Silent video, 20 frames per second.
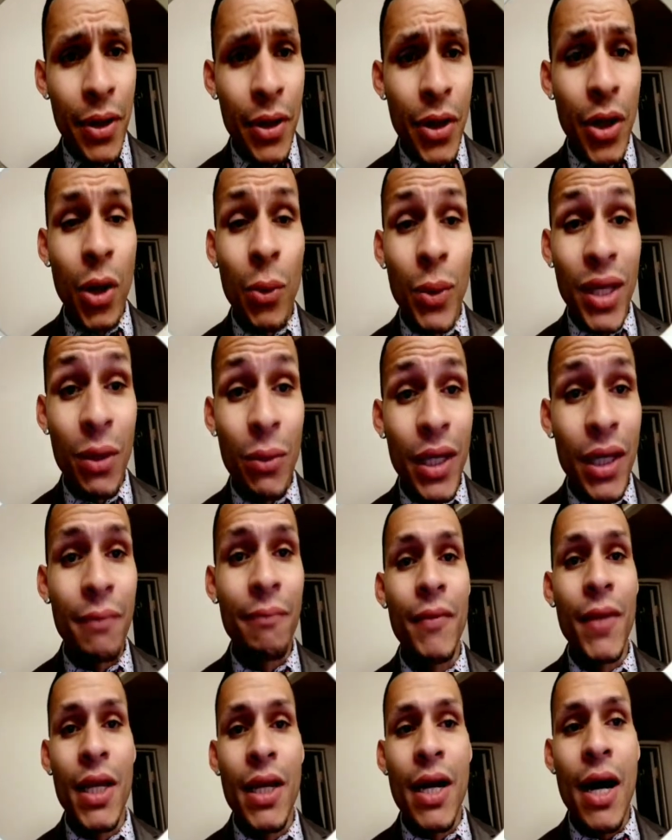Wee,
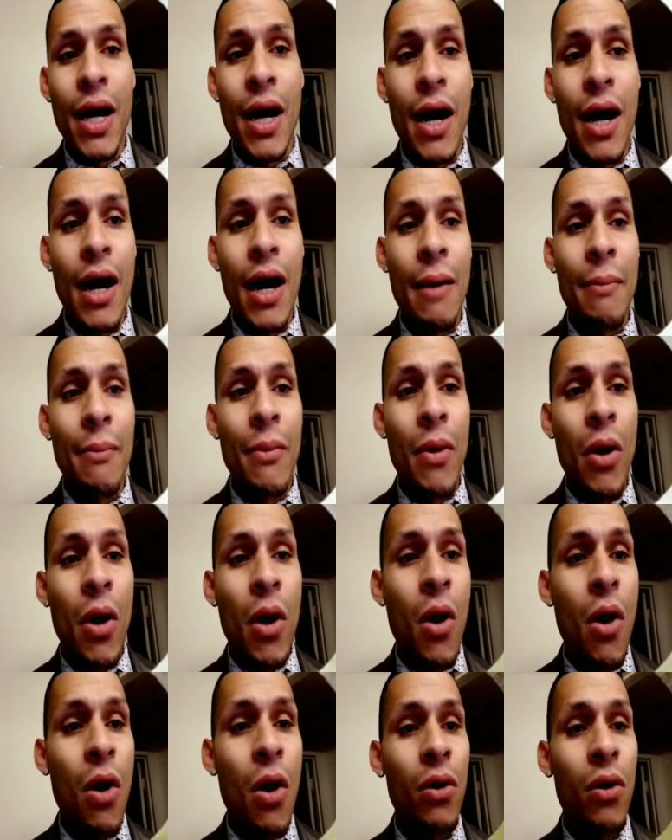all
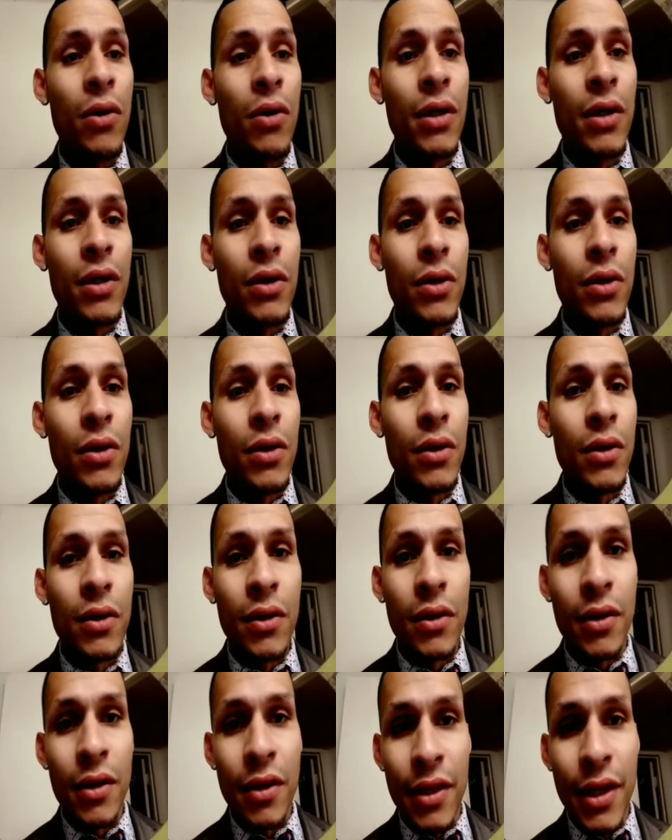the
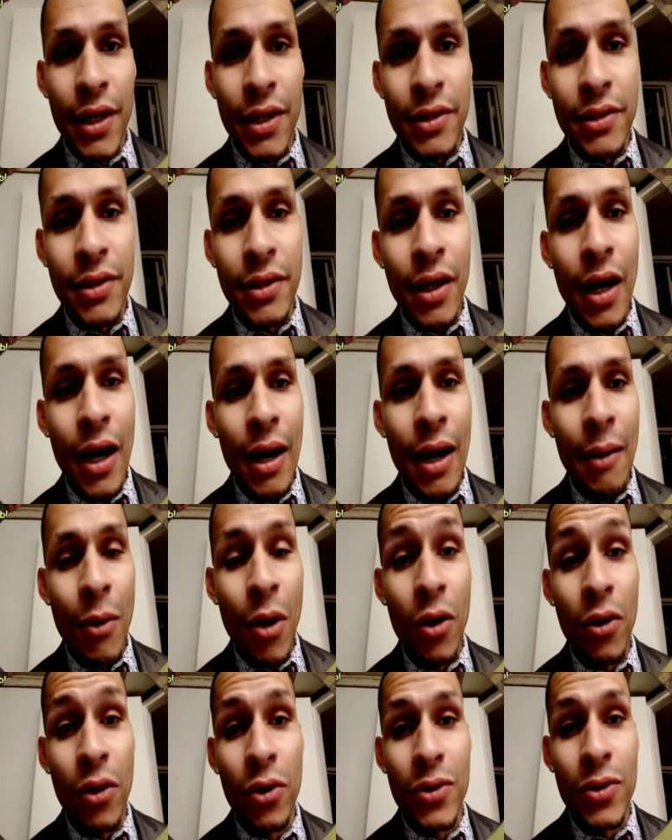things, all those
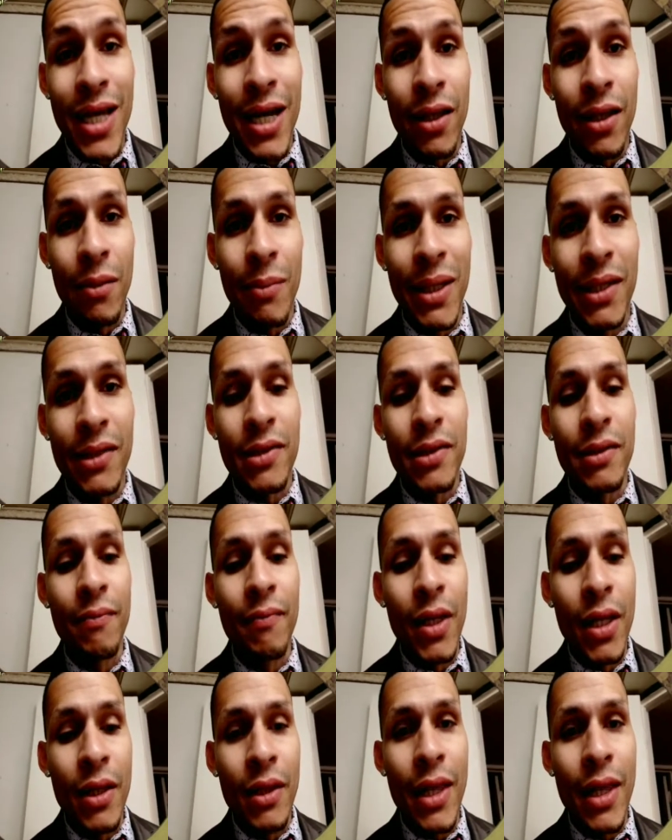elements
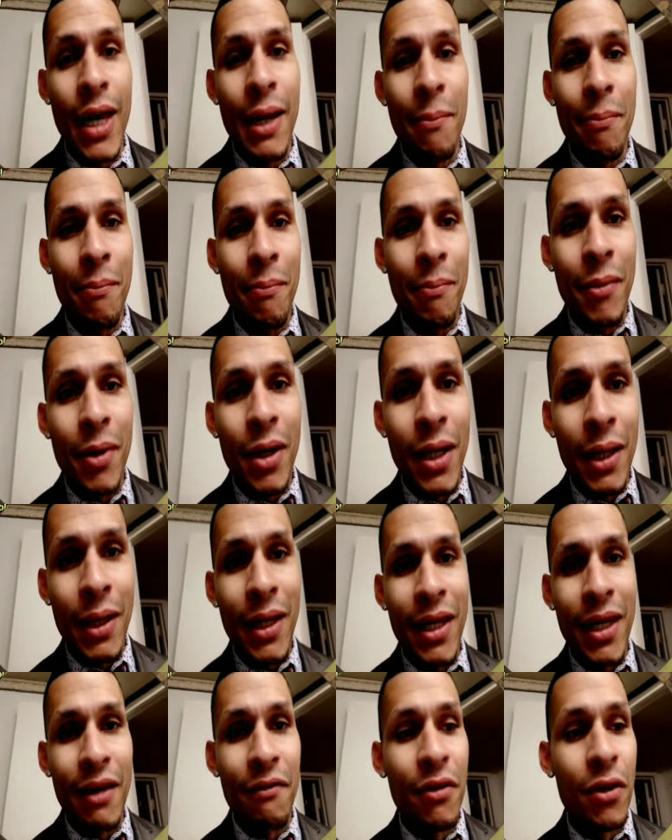that give
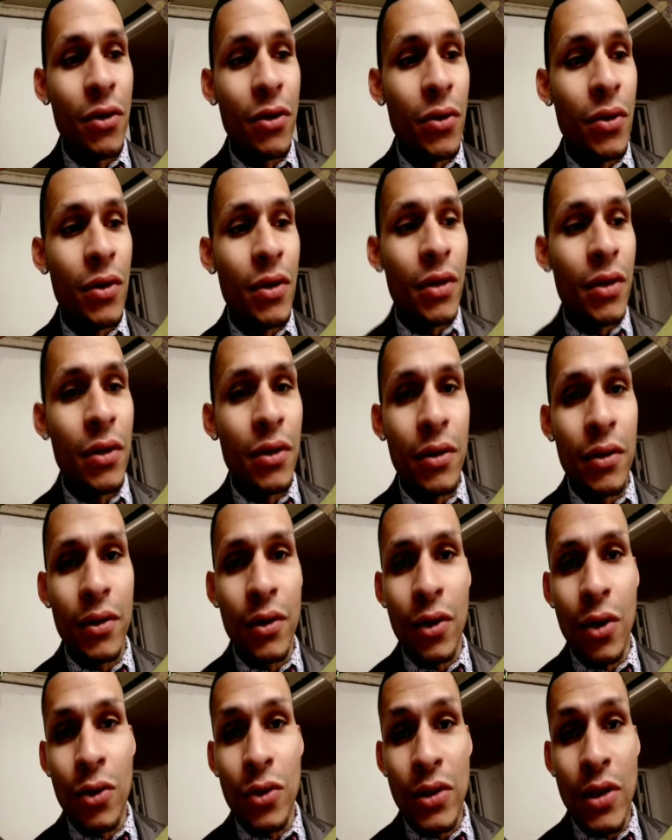those
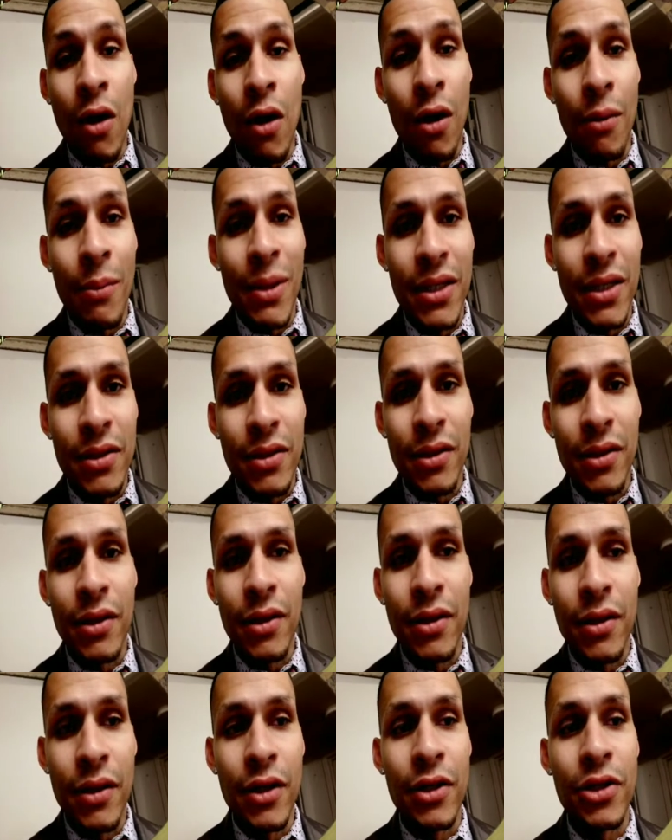armies their
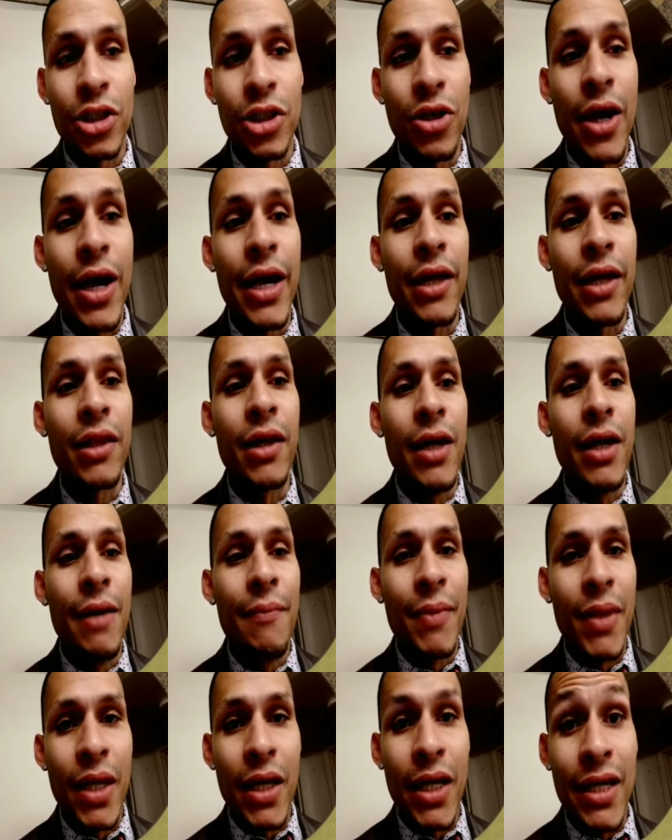strength
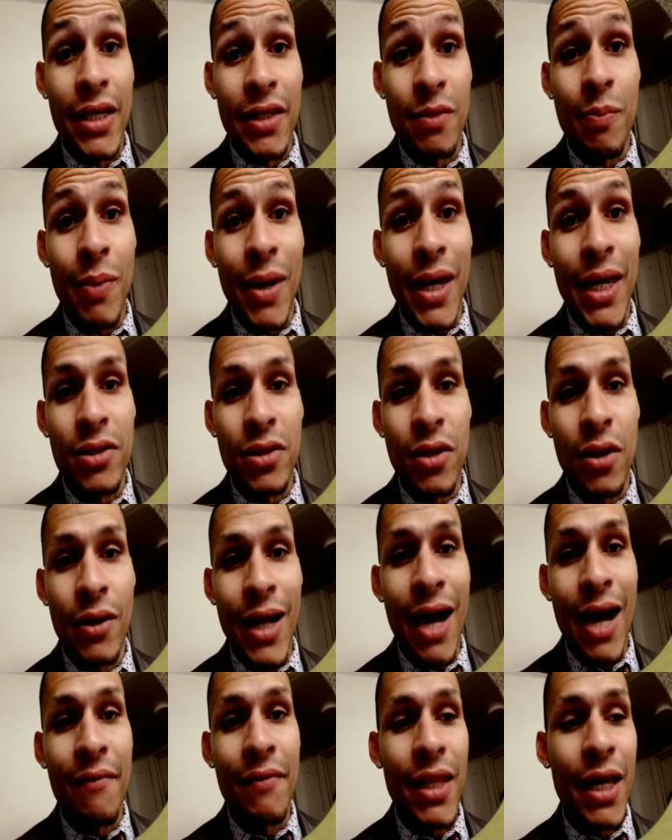is based on having that
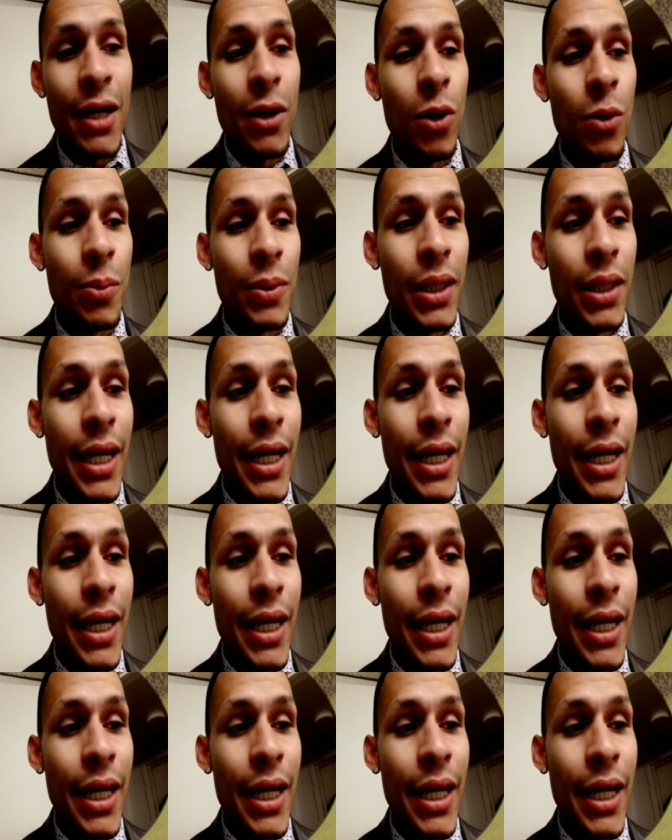open layout.